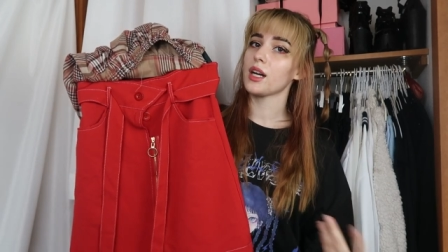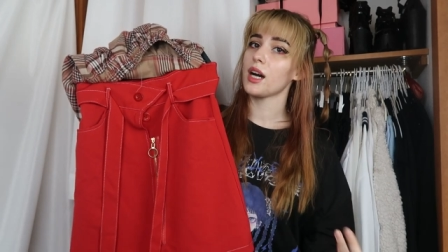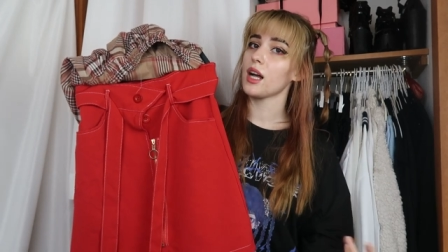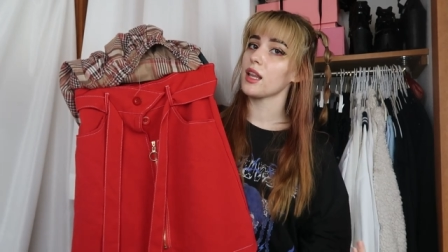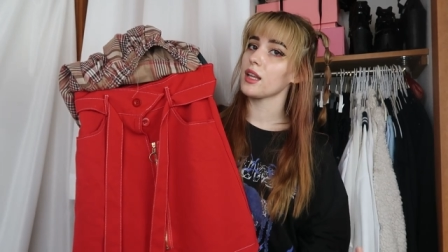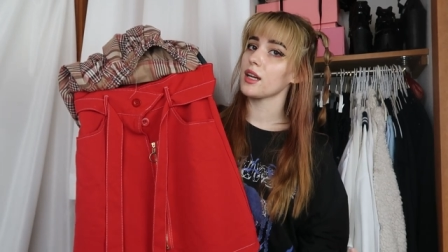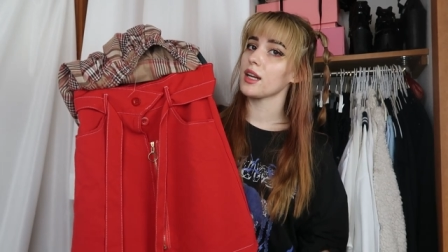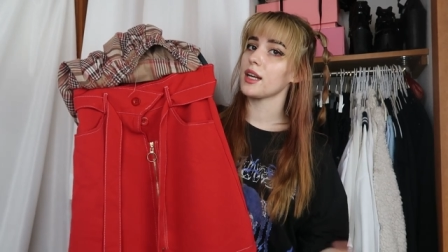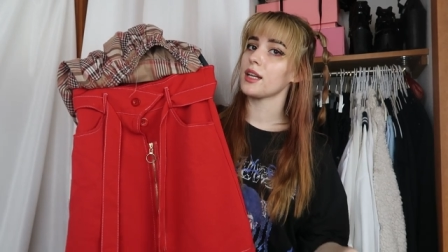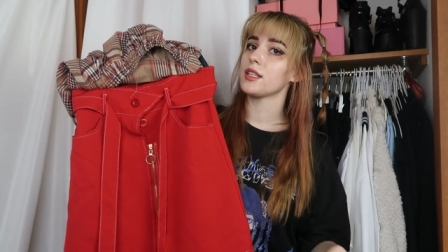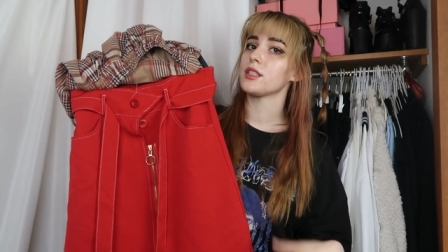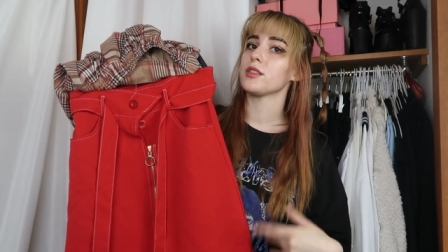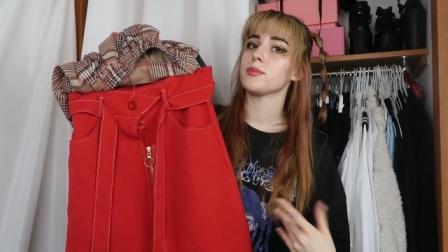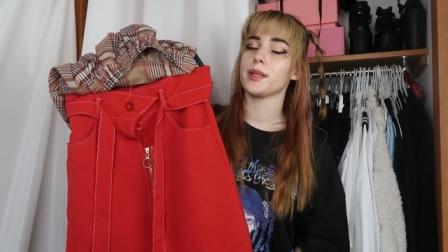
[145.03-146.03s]
color
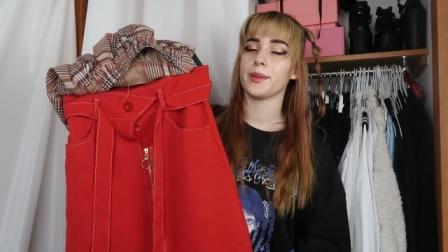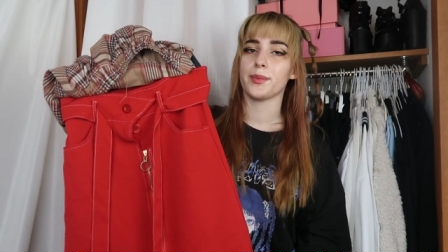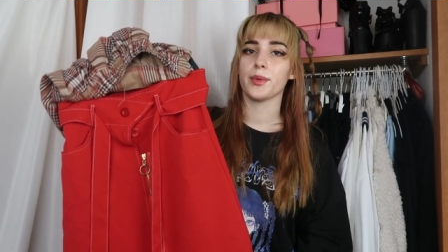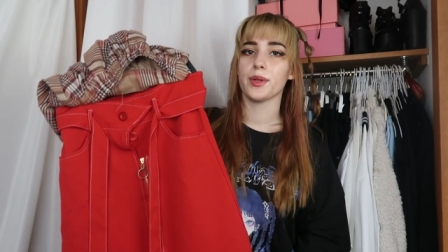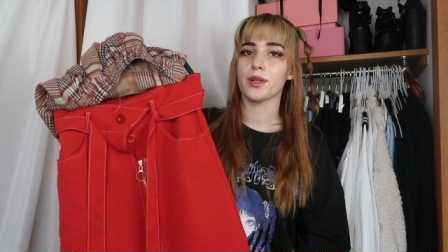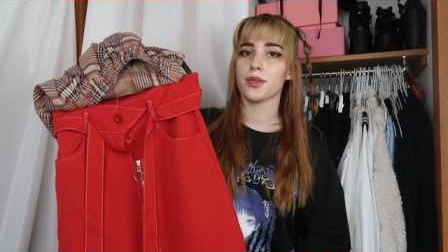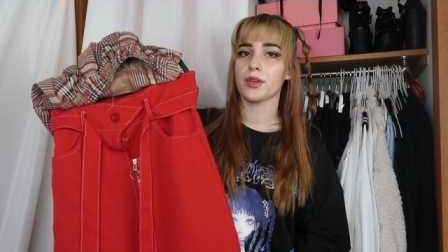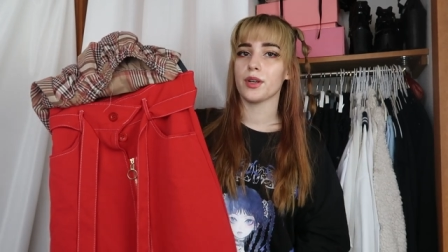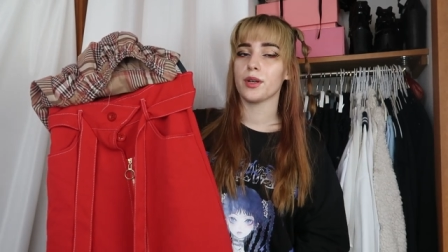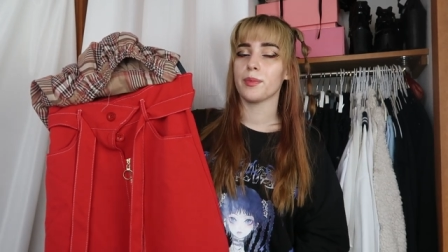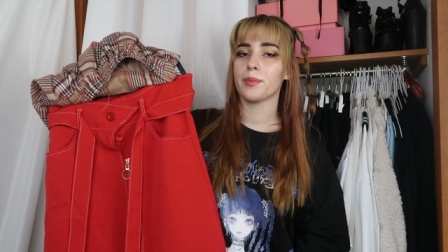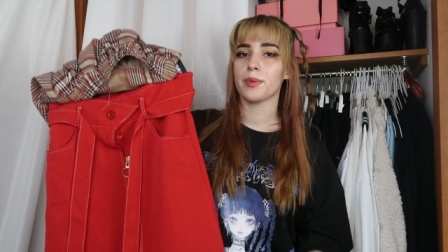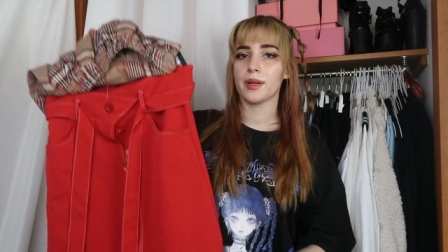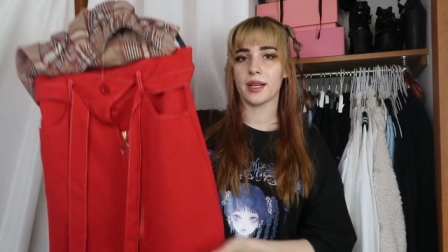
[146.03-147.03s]
into my
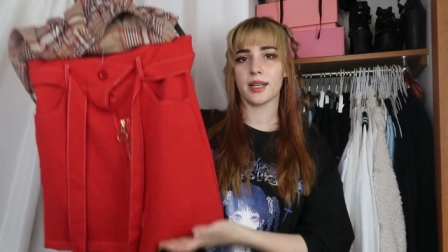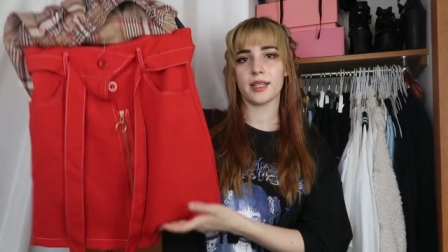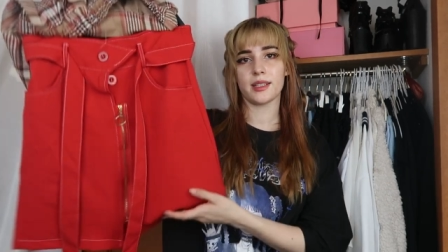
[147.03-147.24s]
wardrobe and